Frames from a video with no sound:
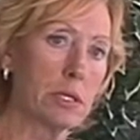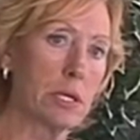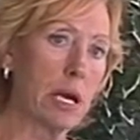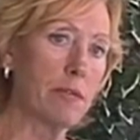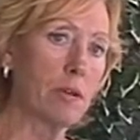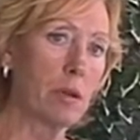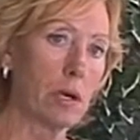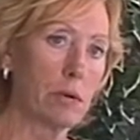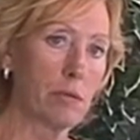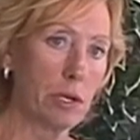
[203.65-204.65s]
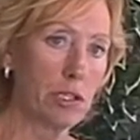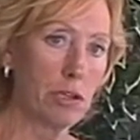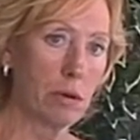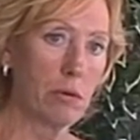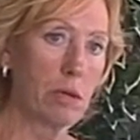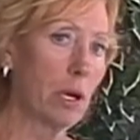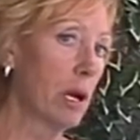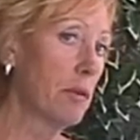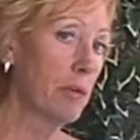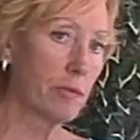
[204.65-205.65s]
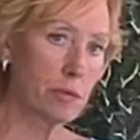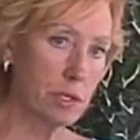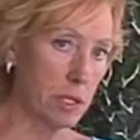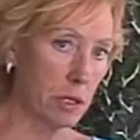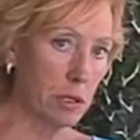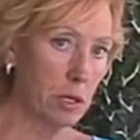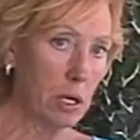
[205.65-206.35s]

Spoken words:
staff-client ratio that I have ever seen,